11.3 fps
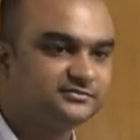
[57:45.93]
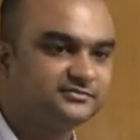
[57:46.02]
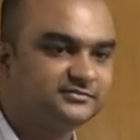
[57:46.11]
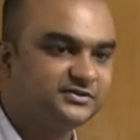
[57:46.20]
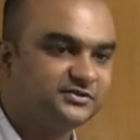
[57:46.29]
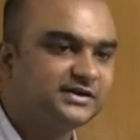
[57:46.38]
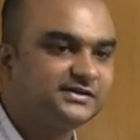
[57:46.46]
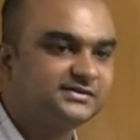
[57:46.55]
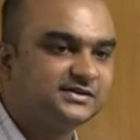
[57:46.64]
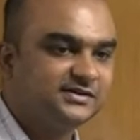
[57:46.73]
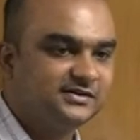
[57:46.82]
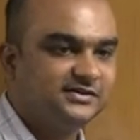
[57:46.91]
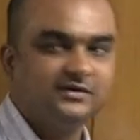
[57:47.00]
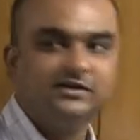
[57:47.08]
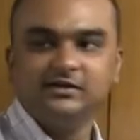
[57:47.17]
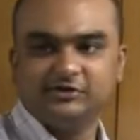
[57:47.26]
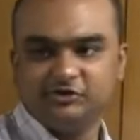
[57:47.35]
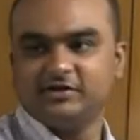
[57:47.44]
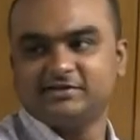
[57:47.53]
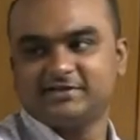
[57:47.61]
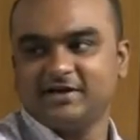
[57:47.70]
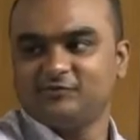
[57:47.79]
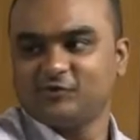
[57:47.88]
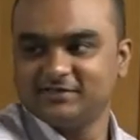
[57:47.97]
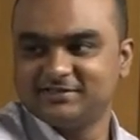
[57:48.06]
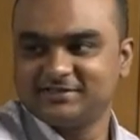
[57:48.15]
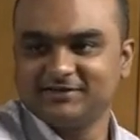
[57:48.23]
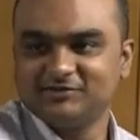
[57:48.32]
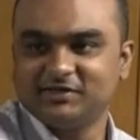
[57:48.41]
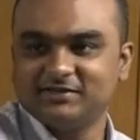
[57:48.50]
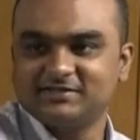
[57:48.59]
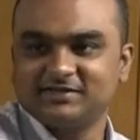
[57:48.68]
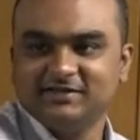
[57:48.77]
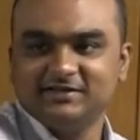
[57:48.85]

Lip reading: Did you get it? Do you understand what he is trying to ask?